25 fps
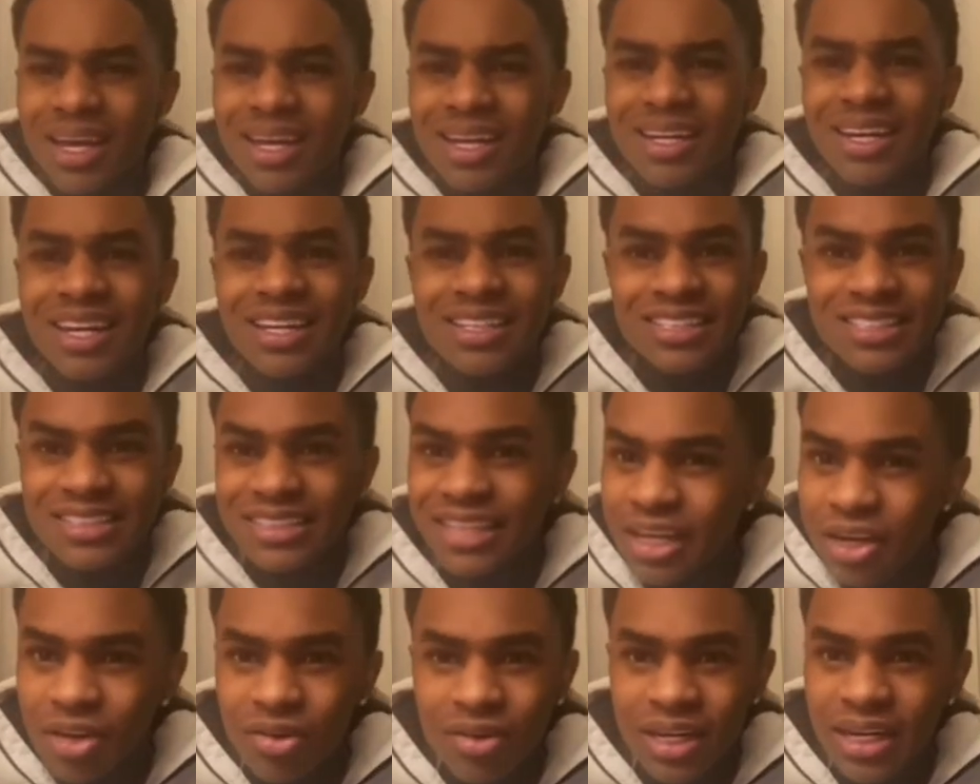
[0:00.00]
They
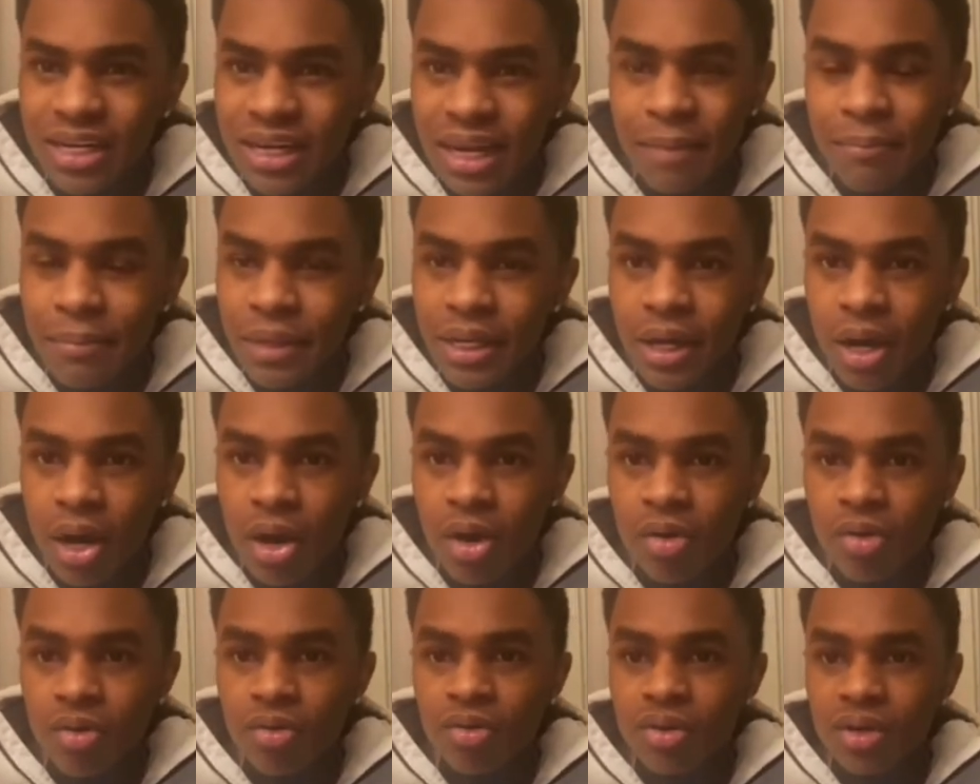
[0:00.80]
still didn't let me
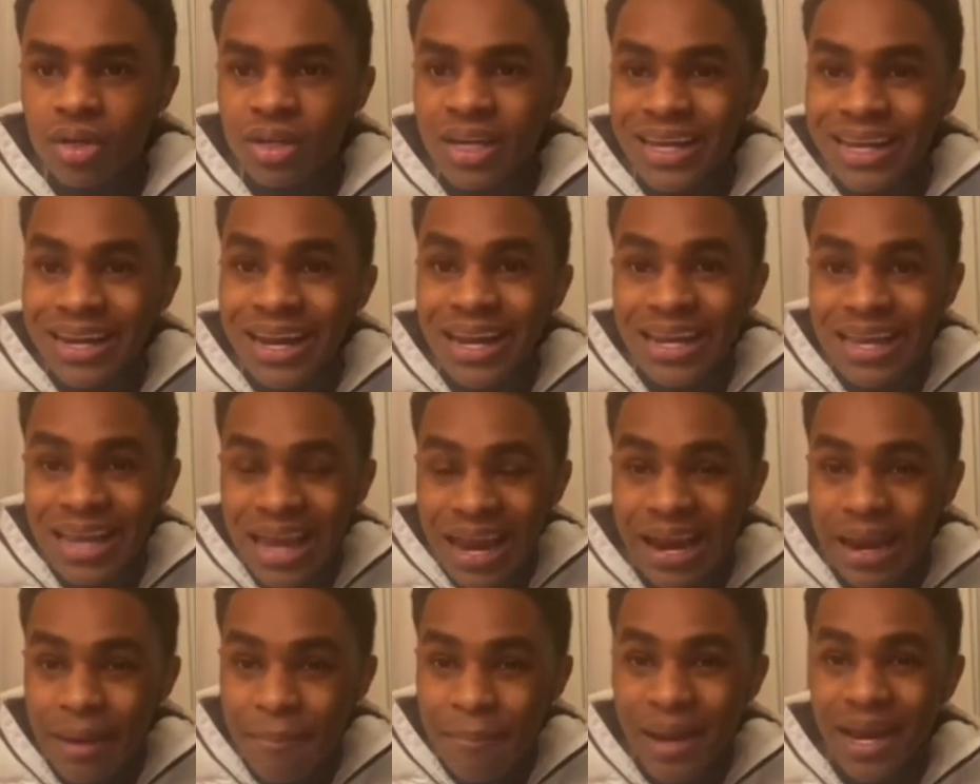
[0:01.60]
go. Nigga, they
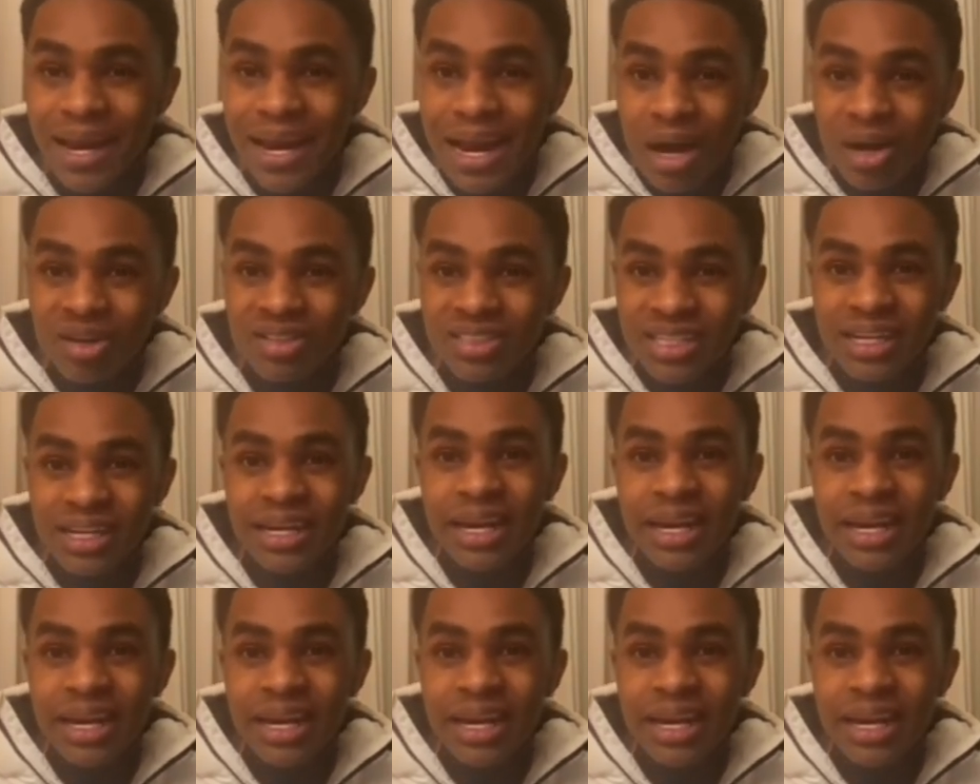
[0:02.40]
came back outside.